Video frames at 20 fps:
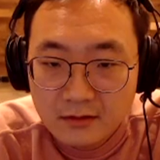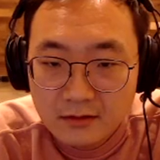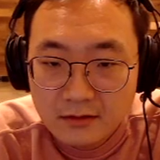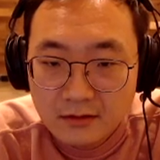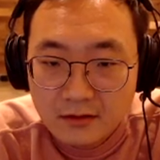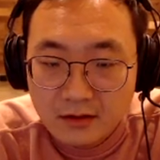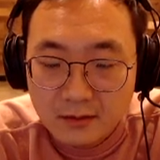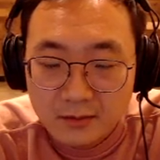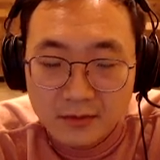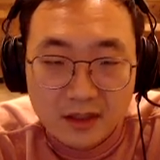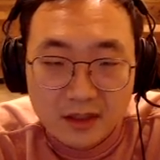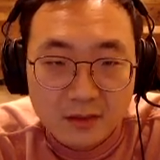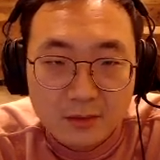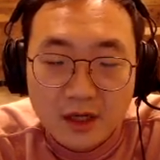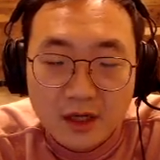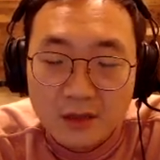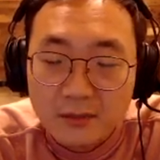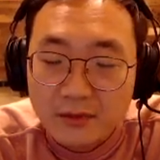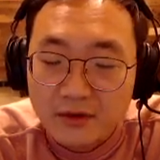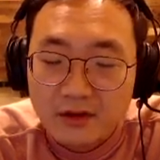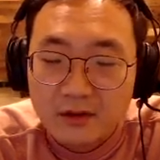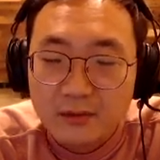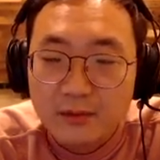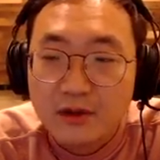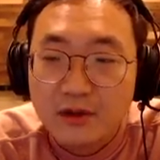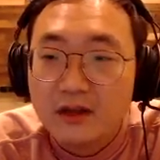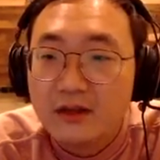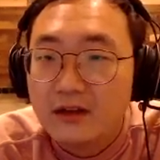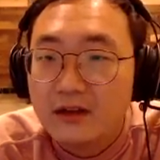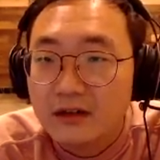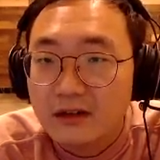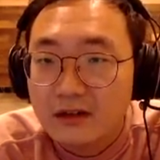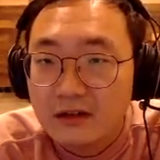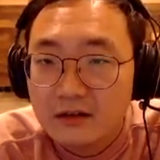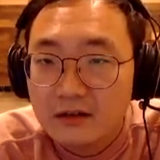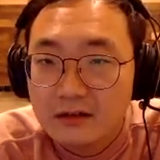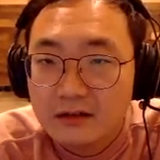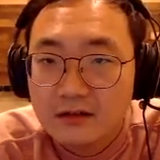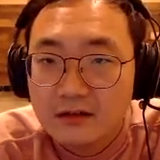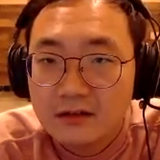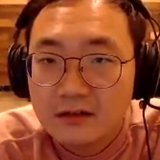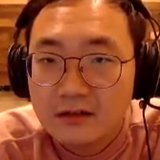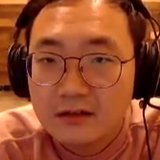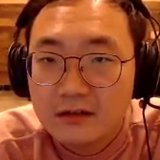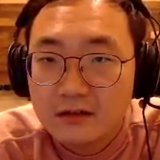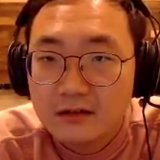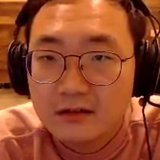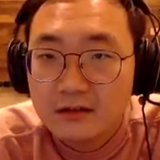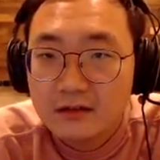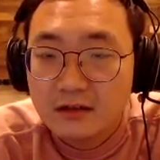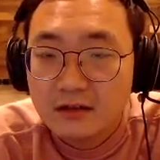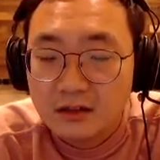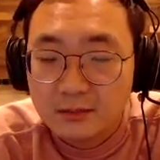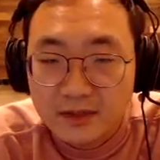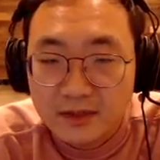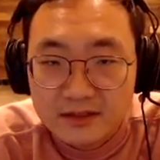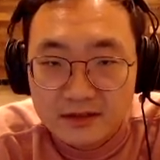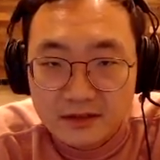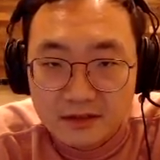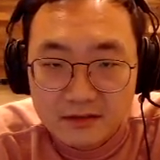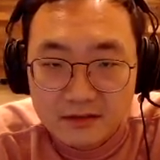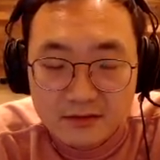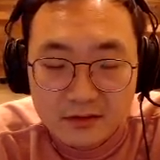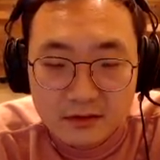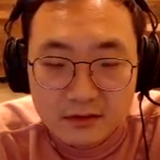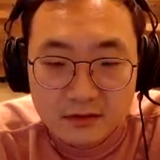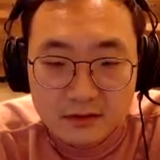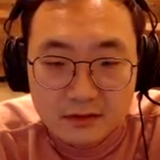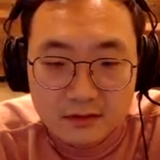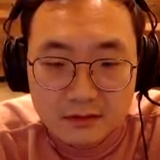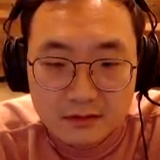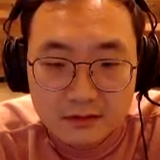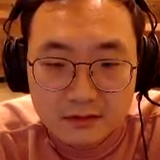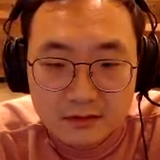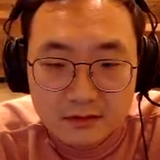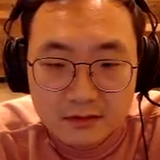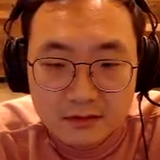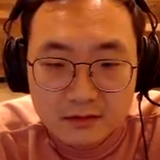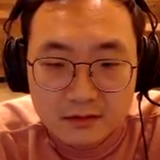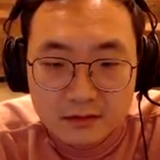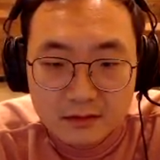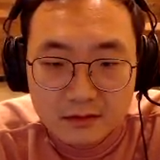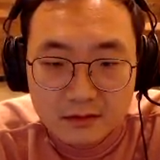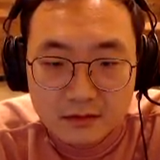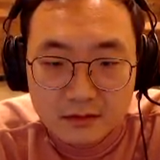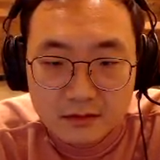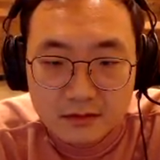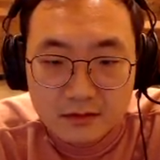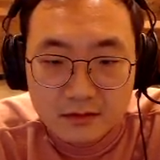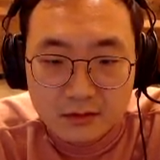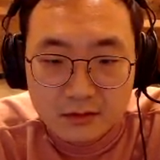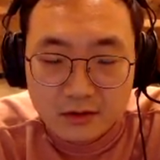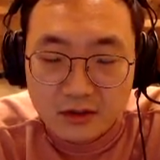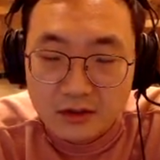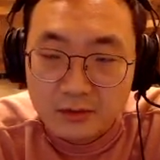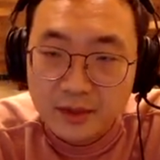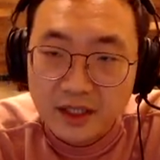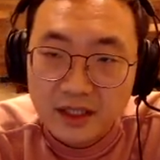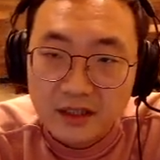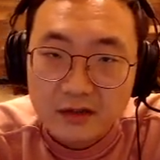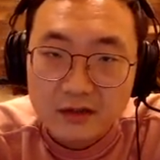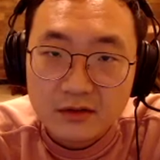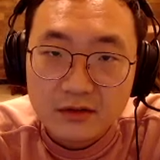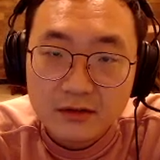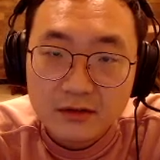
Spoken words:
I'm not a popular player on my server or on Pagel,